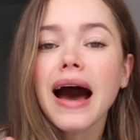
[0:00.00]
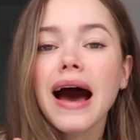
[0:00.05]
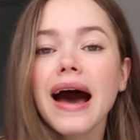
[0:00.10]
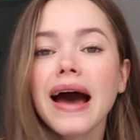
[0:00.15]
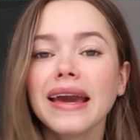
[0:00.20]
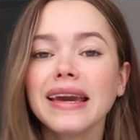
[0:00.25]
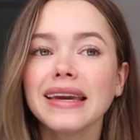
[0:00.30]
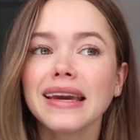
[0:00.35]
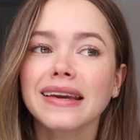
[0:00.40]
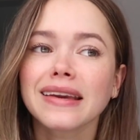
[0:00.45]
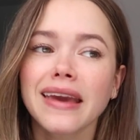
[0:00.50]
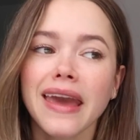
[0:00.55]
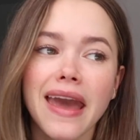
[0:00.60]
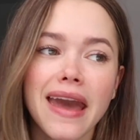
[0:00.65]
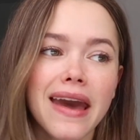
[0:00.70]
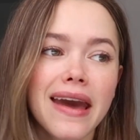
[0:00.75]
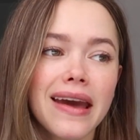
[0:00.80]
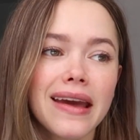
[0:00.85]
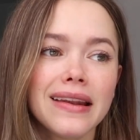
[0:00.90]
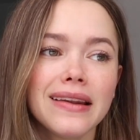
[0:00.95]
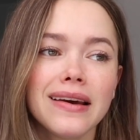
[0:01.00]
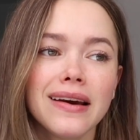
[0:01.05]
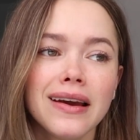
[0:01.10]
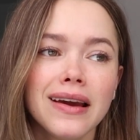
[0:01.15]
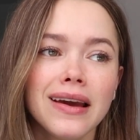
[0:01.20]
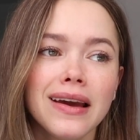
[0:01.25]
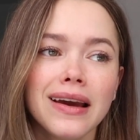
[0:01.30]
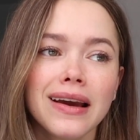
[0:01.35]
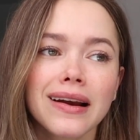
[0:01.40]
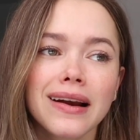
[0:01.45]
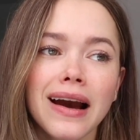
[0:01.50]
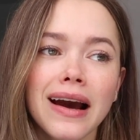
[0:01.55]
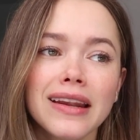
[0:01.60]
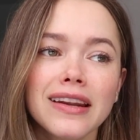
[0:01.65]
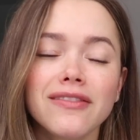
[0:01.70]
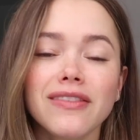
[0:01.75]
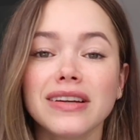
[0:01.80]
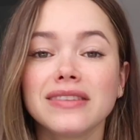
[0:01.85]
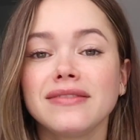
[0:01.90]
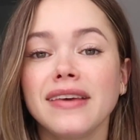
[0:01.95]
I can
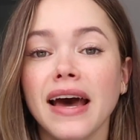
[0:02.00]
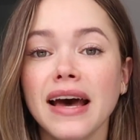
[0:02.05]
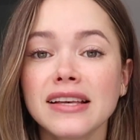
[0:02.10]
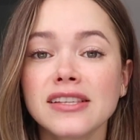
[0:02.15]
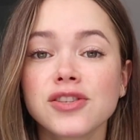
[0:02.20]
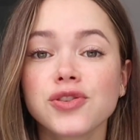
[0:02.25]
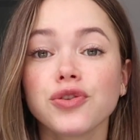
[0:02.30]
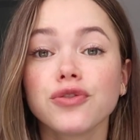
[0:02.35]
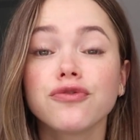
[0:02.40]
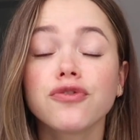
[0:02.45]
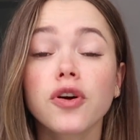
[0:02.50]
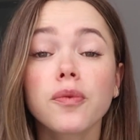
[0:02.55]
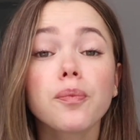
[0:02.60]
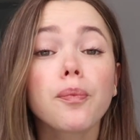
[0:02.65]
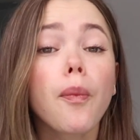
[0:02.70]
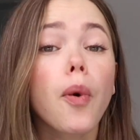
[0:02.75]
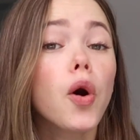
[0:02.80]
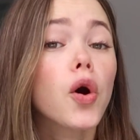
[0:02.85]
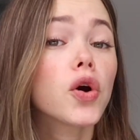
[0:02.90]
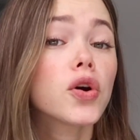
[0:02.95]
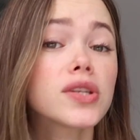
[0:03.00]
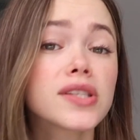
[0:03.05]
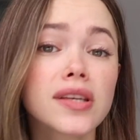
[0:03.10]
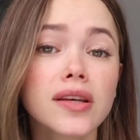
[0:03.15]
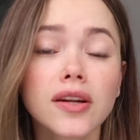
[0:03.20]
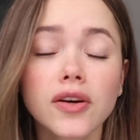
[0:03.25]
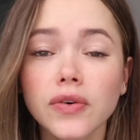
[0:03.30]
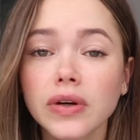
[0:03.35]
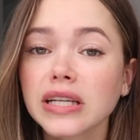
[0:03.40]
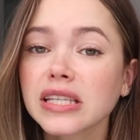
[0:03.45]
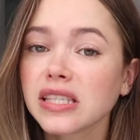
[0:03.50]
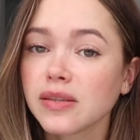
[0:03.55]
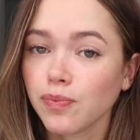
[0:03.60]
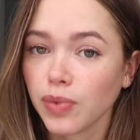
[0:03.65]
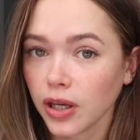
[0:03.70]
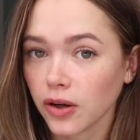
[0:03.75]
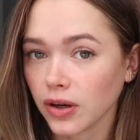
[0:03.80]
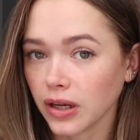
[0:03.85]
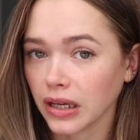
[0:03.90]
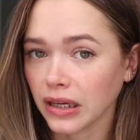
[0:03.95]
kind of attest to from personal
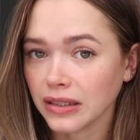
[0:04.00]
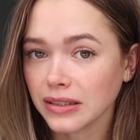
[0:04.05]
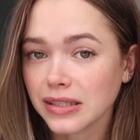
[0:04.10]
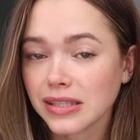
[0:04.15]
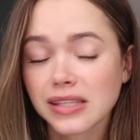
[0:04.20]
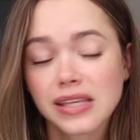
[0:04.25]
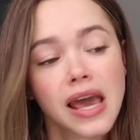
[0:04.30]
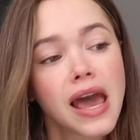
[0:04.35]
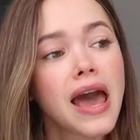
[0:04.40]
experience